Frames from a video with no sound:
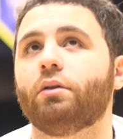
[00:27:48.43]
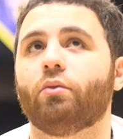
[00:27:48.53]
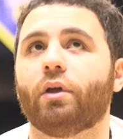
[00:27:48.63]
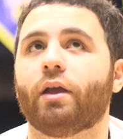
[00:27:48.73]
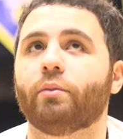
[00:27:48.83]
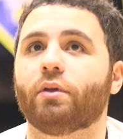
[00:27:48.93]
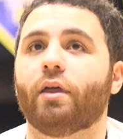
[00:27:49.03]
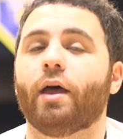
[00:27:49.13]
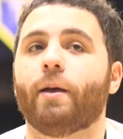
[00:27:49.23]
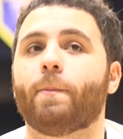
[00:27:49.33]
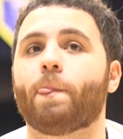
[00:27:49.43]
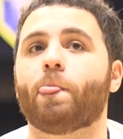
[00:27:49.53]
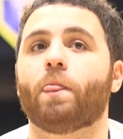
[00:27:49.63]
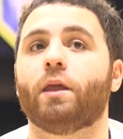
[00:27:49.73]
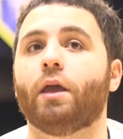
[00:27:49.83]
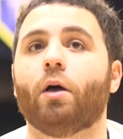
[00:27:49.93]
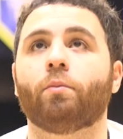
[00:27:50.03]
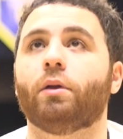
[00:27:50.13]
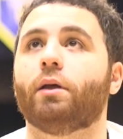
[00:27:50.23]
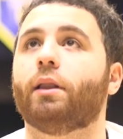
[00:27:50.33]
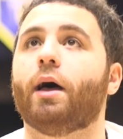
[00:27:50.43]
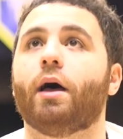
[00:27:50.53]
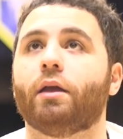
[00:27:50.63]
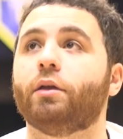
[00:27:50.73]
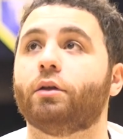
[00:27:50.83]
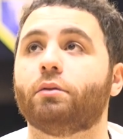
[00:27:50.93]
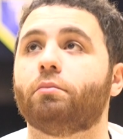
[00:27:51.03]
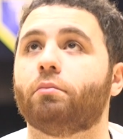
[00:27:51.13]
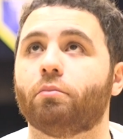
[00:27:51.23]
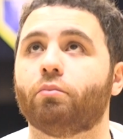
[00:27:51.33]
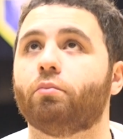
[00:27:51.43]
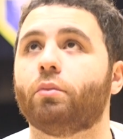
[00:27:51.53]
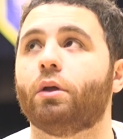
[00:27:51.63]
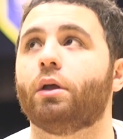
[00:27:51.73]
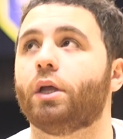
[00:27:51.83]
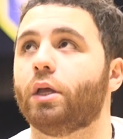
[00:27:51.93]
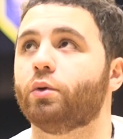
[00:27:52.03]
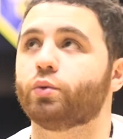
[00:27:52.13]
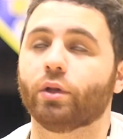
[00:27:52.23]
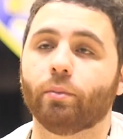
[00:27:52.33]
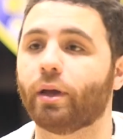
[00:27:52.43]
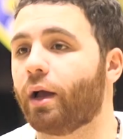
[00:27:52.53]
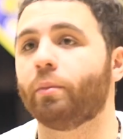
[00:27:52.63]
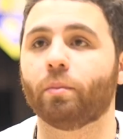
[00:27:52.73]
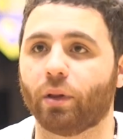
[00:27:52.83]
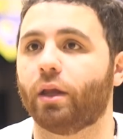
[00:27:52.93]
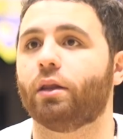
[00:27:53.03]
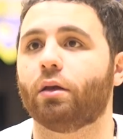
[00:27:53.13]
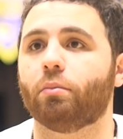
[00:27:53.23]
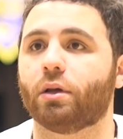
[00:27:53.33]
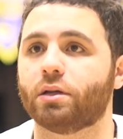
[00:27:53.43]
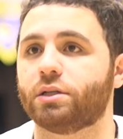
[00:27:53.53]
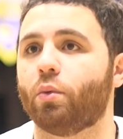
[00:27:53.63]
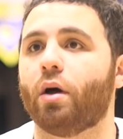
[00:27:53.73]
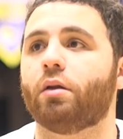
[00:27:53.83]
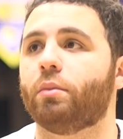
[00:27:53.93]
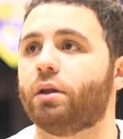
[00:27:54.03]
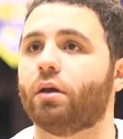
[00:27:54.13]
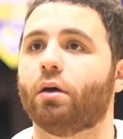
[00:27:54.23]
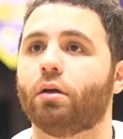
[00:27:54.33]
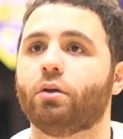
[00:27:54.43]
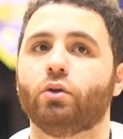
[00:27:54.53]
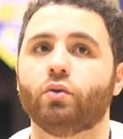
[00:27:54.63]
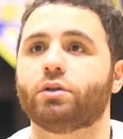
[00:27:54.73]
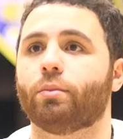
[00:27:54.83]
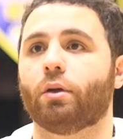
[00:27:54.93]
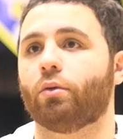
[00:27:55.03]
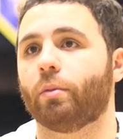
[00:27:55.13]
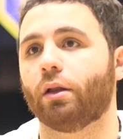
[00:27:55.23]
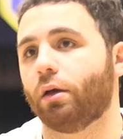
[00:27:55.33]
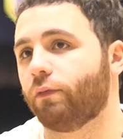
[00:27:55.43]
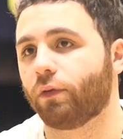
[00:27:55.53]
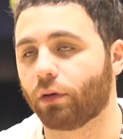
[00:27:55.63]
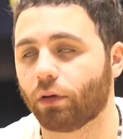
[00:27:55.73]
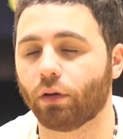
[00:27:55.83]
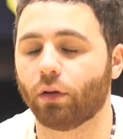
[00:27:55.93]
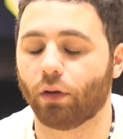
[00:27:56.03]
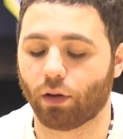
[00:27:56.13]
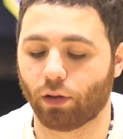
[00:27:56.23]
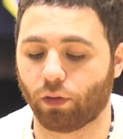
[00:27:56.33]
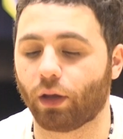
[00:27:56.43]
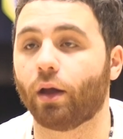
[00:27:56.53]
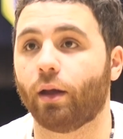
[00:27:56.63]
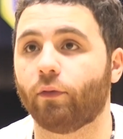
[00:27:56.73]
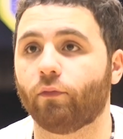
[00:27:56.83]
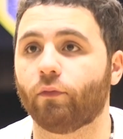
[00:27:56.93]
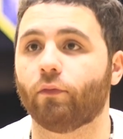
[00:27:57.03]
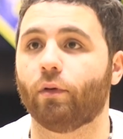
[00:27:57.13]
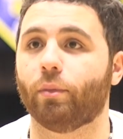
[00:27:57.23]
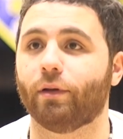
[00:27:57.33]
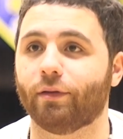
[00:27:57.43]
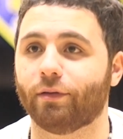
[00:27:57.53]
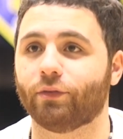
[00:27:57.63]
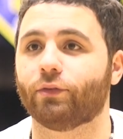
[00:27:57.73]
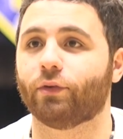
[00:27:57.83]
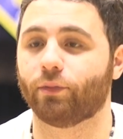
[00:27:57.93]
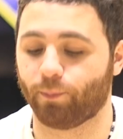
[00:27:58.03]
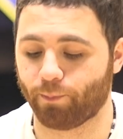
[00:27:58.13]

when it came to that, he helped me a lot. He was really big on me playing it because he wanted me to do something with my life, and I think I have a bit. So